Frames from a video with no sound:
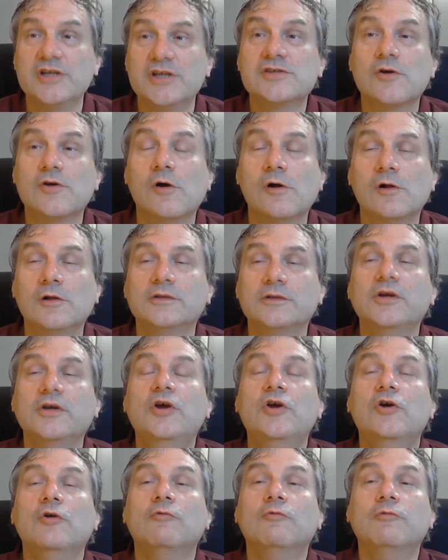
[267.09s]
It's called
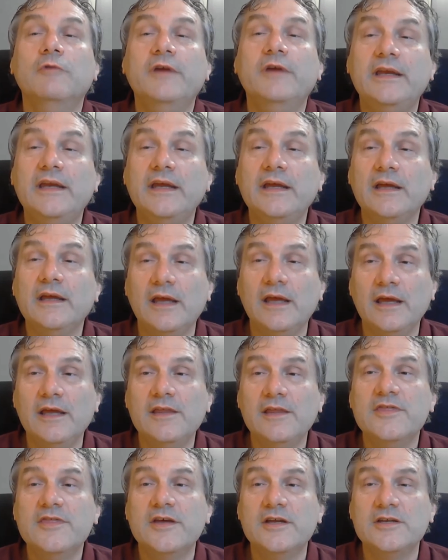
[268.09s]
Reading
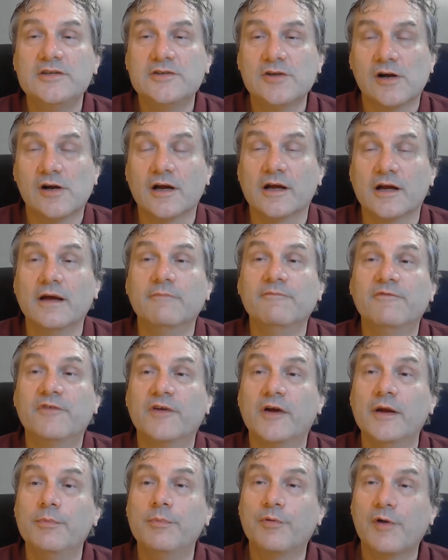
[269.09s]
in the Dark. I'm
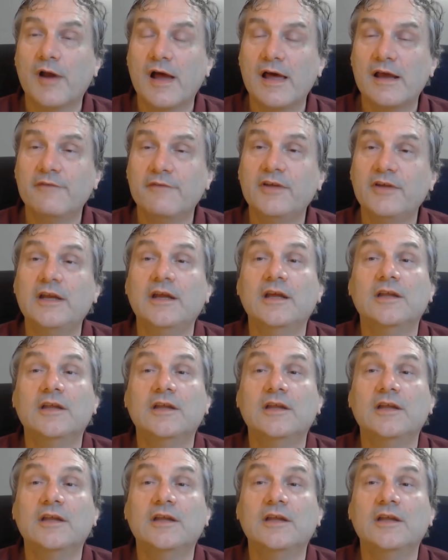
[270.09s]
very proud of it.